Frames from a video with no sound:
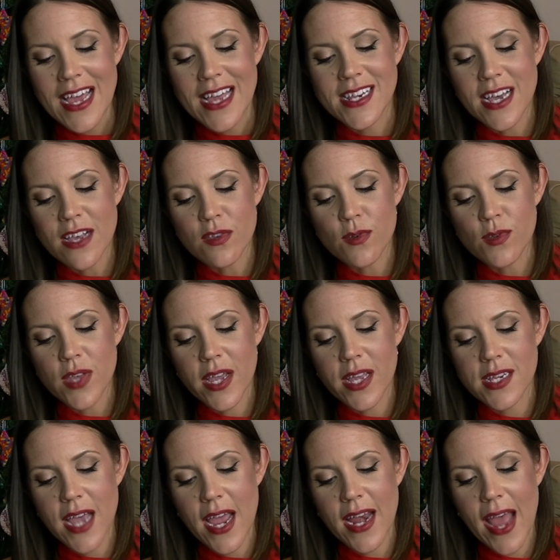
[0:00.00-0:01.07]
It does also
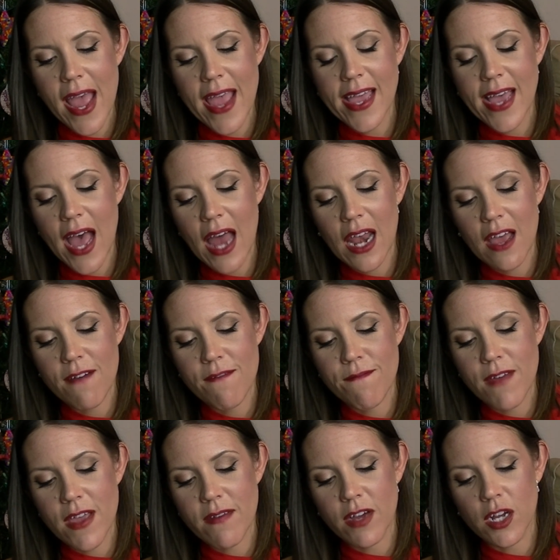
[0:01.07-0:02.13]
contain a Color
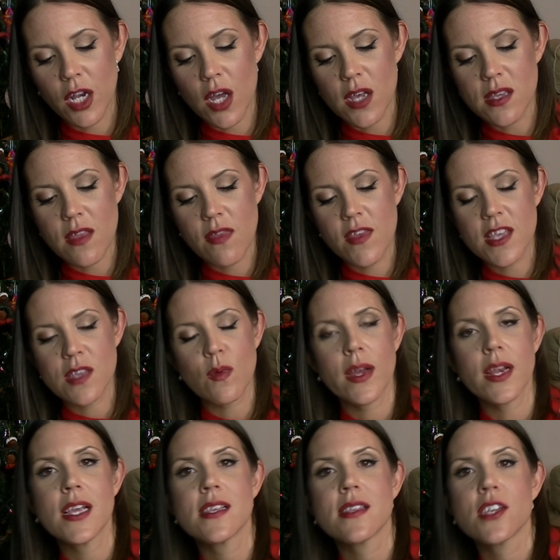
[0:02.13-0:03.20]
Fever Gloss. This
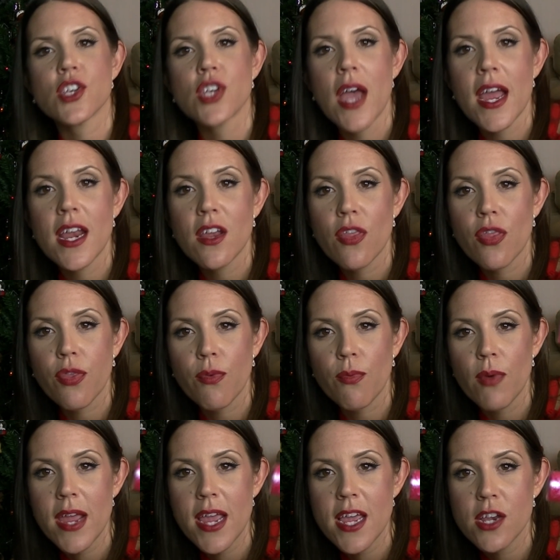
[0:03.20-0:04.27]
one is the shade
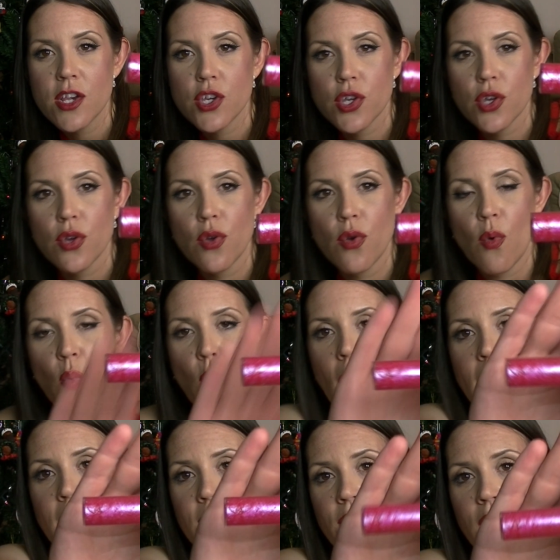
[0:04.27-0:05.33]

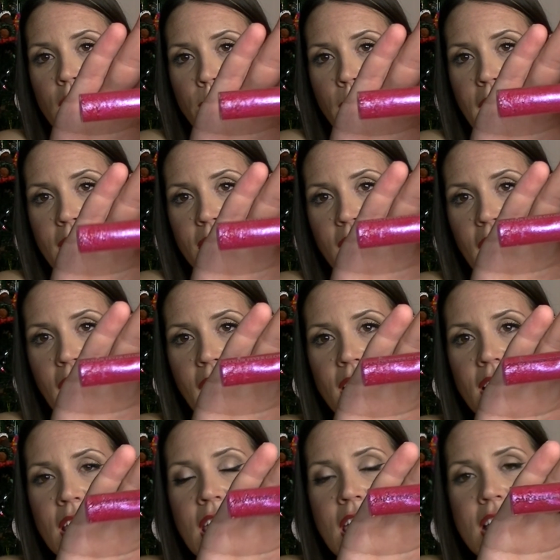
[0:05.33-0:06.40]
321. If you can make that
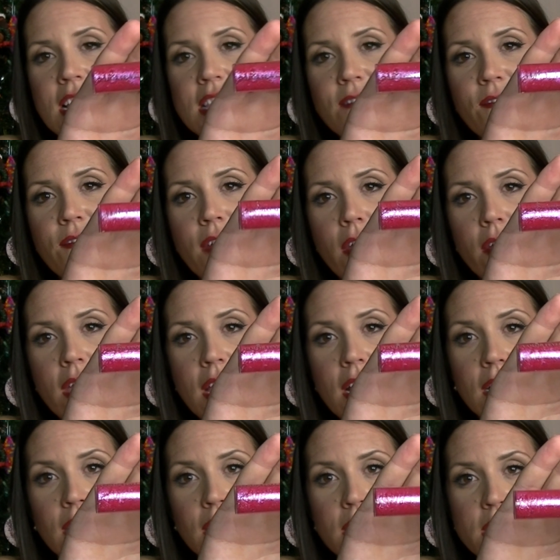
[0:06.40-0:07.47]
out, it's very
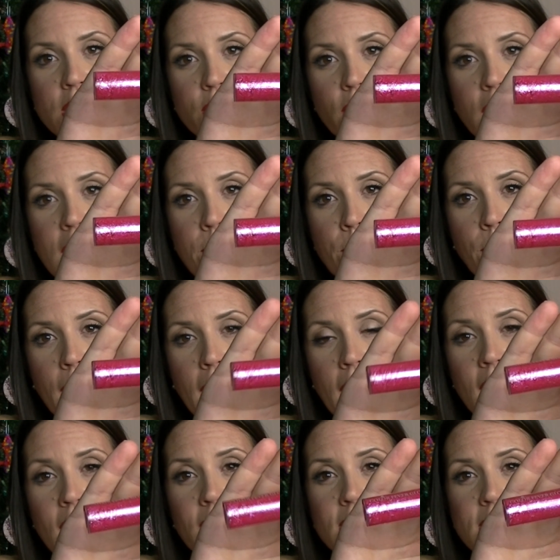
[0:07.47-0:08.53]
glittery
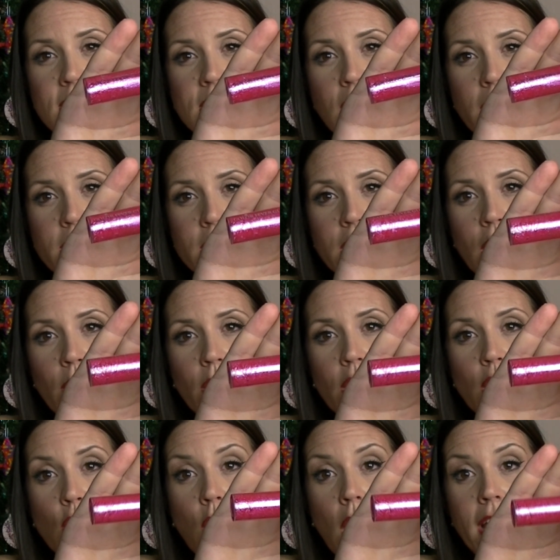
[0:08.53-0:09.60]
pink. This is going to go
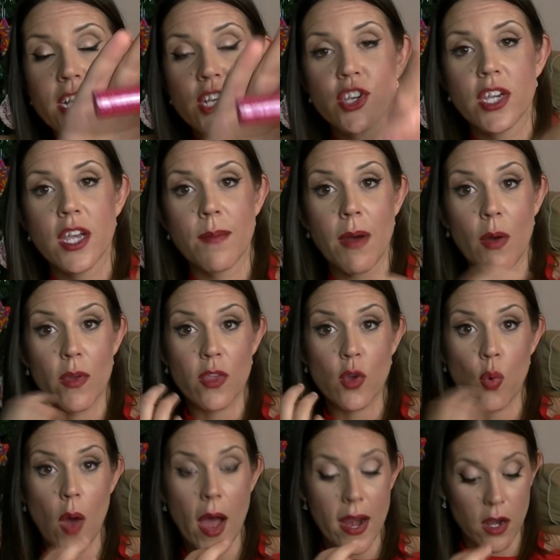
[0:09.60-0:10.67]
on quite sheer, but with
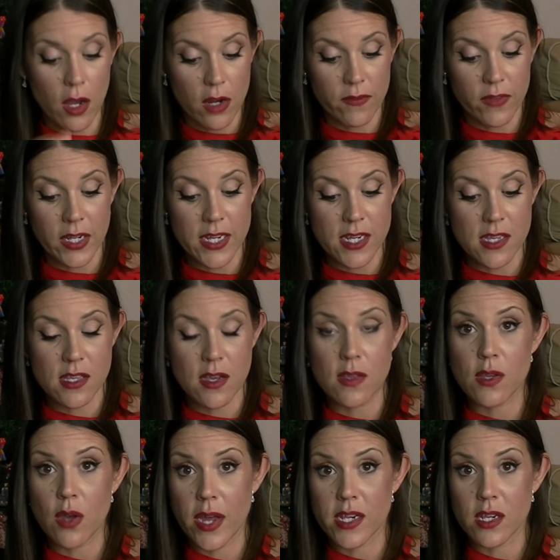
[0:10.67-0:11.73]
quite a lot of glitter, so
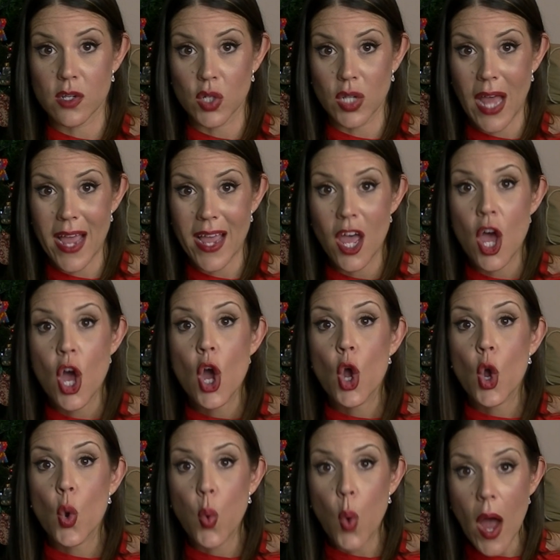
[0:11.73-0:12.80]
it's going to look like
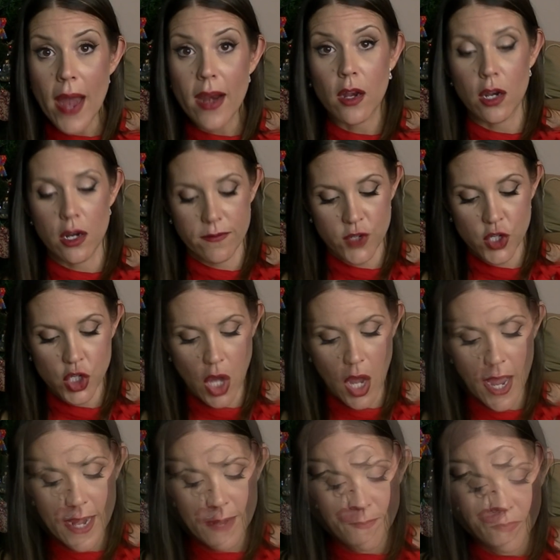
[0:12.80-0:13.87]
quite a lot of
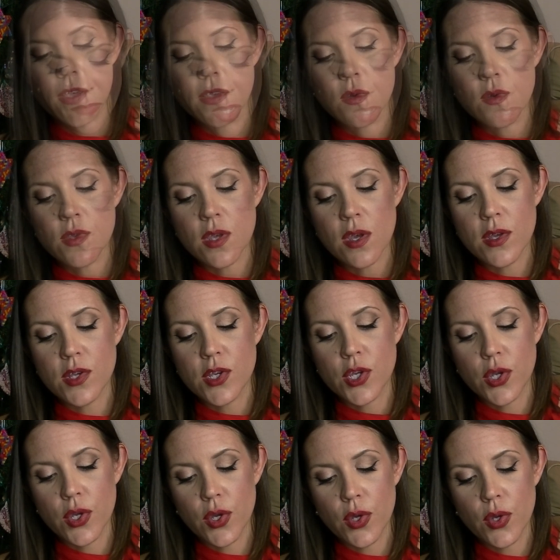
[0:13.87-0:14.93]
shine. There's also
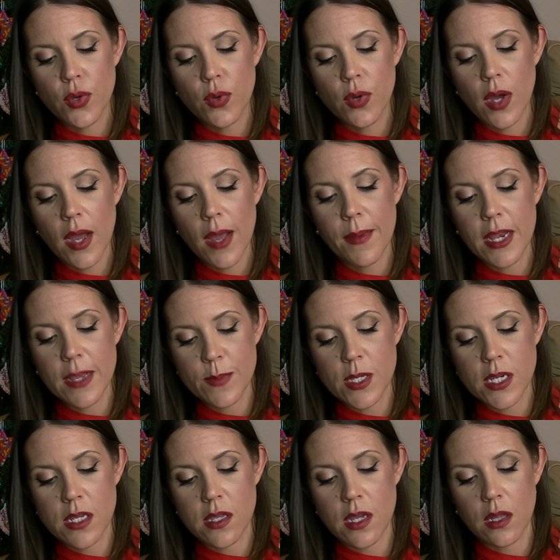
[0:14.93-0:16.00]
two
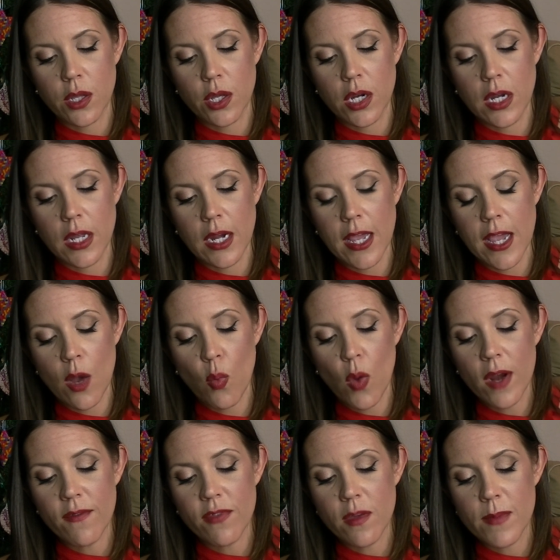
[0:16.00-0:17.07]
lipsticks included in here.
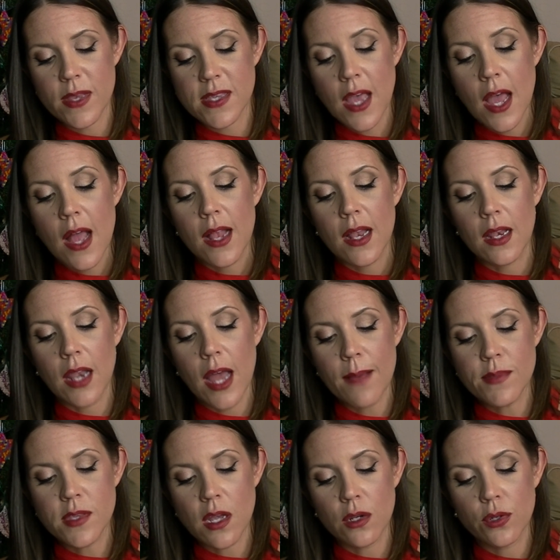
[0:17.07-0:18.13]
One of them is
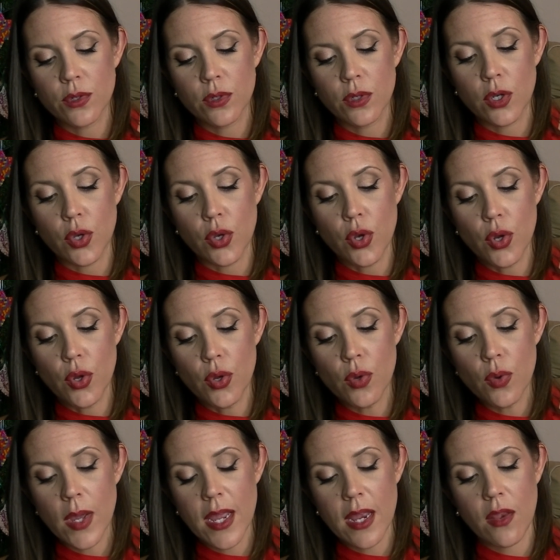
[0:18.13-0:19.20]
L'Absolu
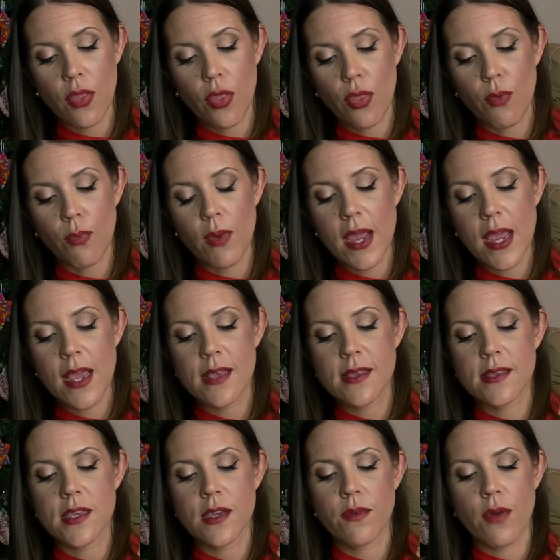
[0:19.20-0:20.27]
Nu in
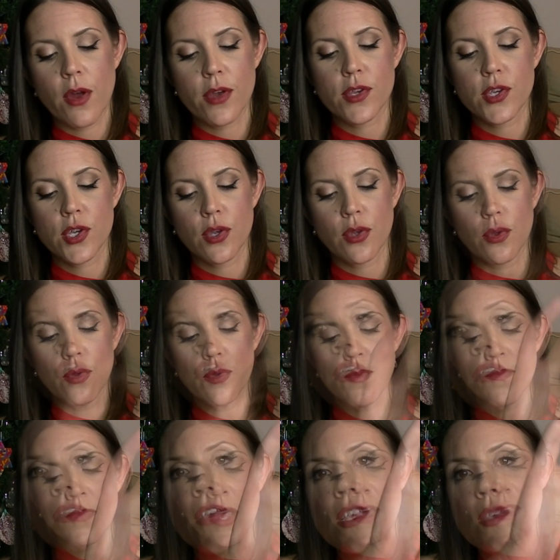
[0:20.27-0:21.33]

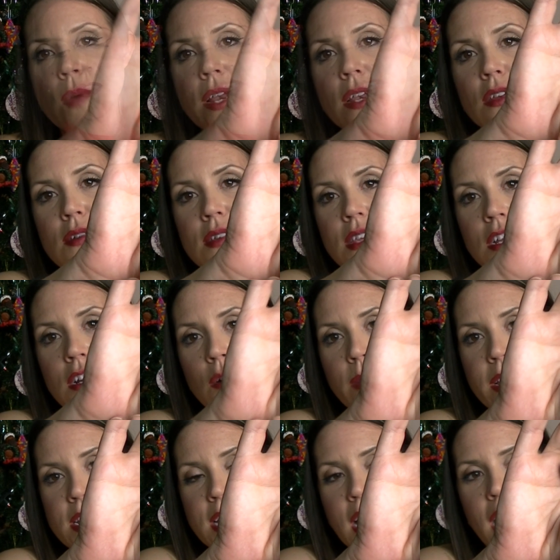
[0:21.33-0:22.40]
302. This one looks a little
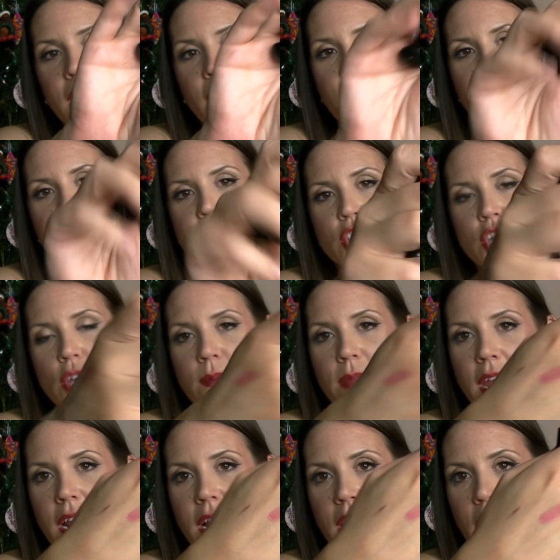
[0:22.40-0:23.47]
bit darker in the tube
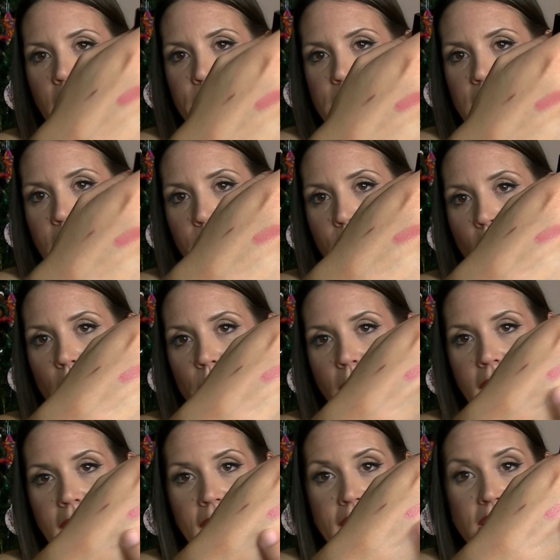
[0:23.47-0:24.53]
than it comes up on
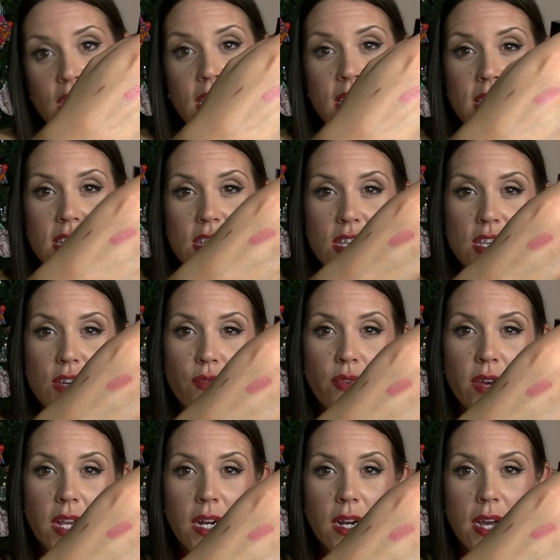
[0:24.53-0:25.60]
my hand. You can see it's just a
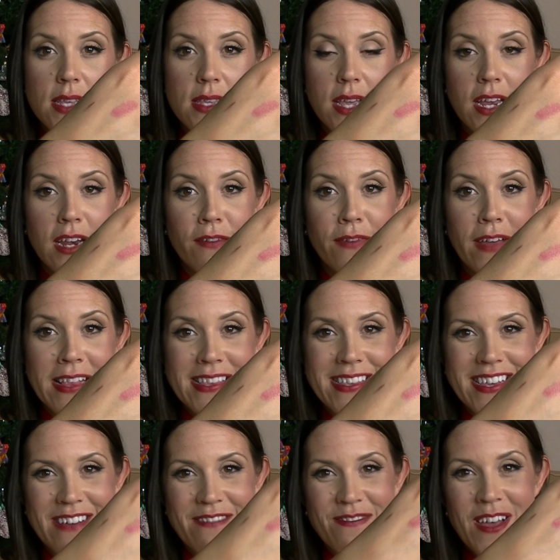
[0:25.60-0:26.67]
really nice
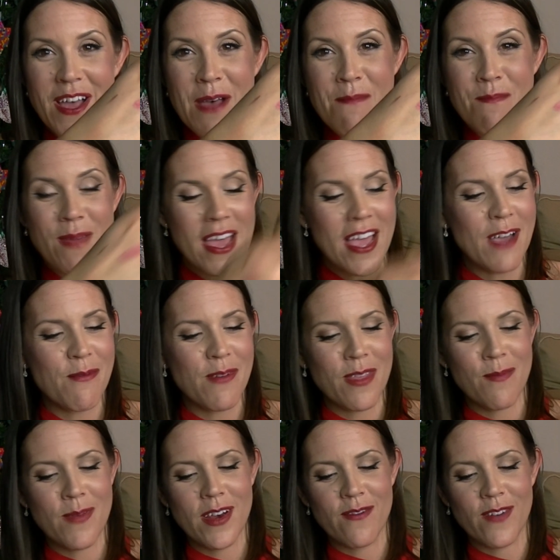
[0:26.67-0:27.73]
inoffensive pink with
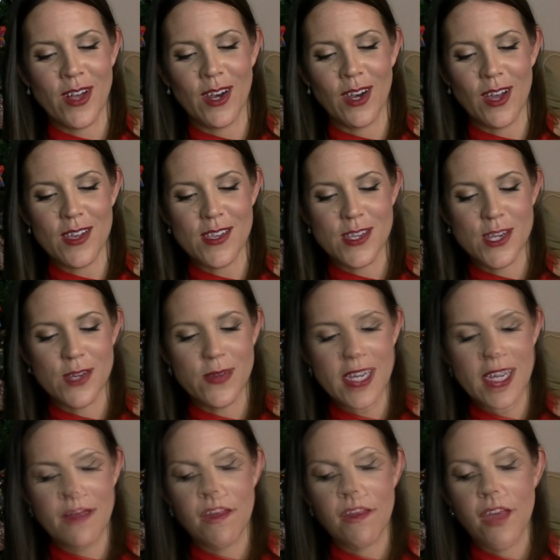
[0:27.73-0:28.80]
a bit of a gloss to
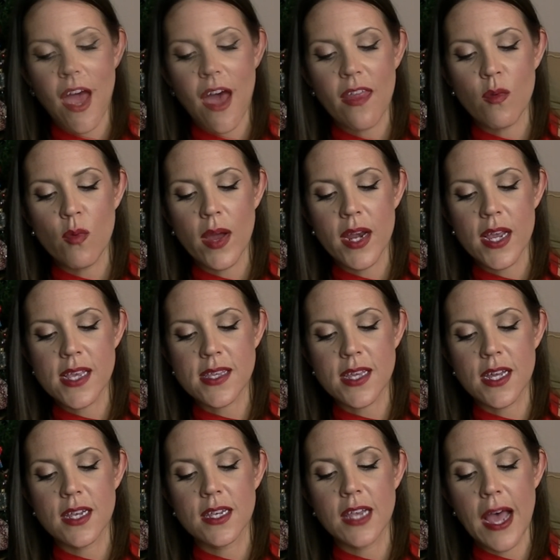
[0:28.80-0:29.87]
it. And then the other one is
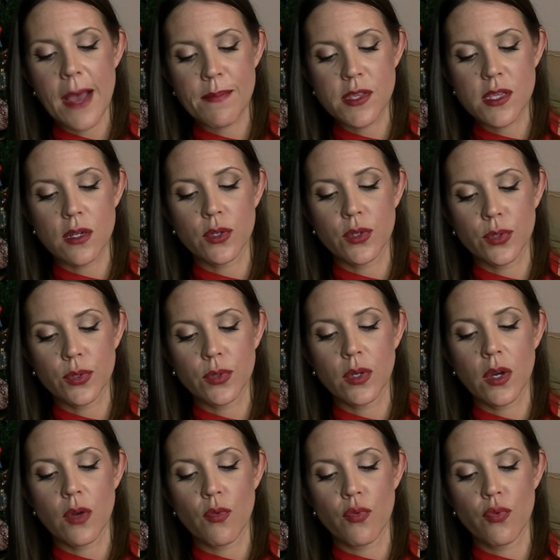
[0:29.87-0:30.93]
a
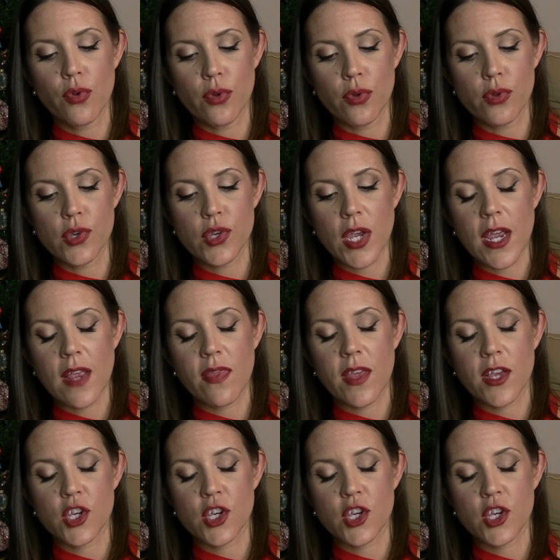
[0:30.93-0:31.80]
L'Absolu Rouge in the